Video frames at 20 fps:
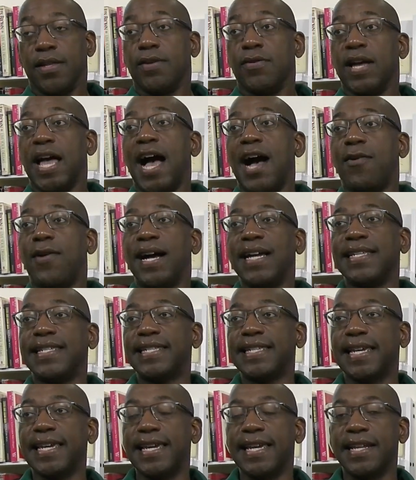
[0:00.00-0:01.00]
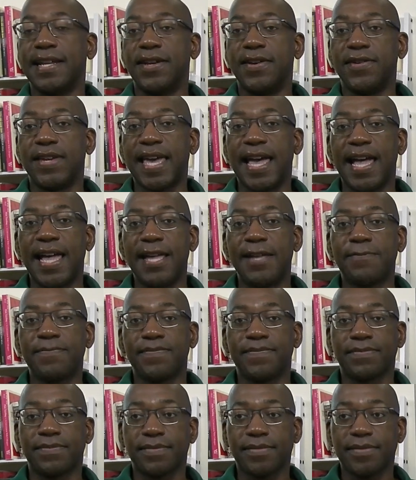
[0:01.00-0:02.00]
How I see it, okay?
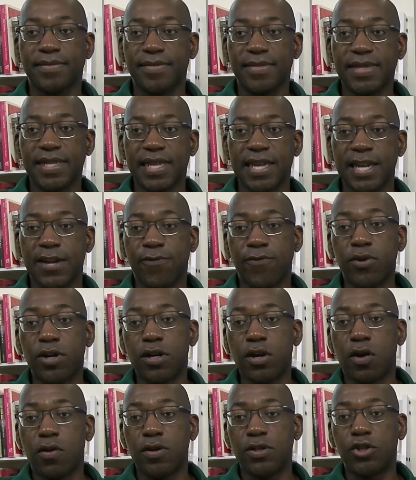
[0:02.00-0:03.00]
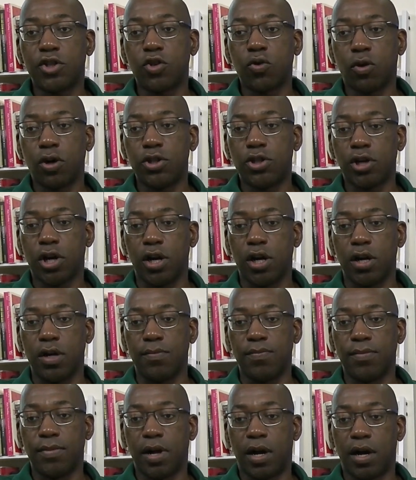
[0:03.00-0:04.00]
If we're going
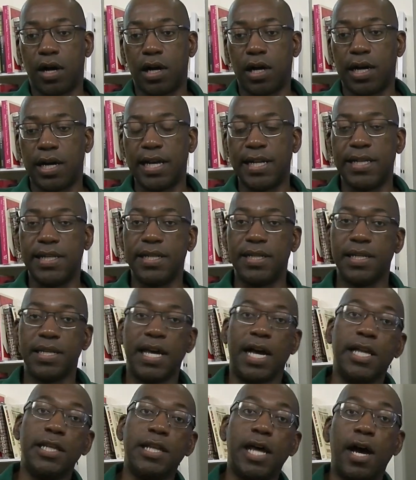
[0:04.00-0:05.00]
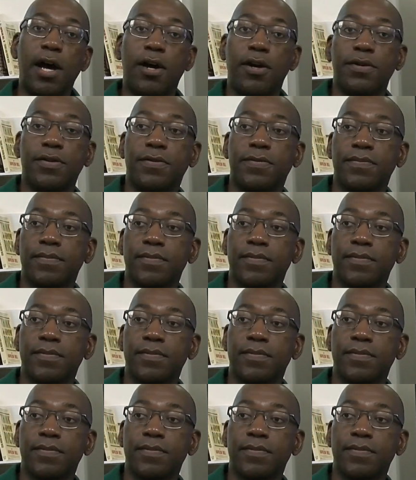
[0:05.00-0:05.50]
short-term on a loan,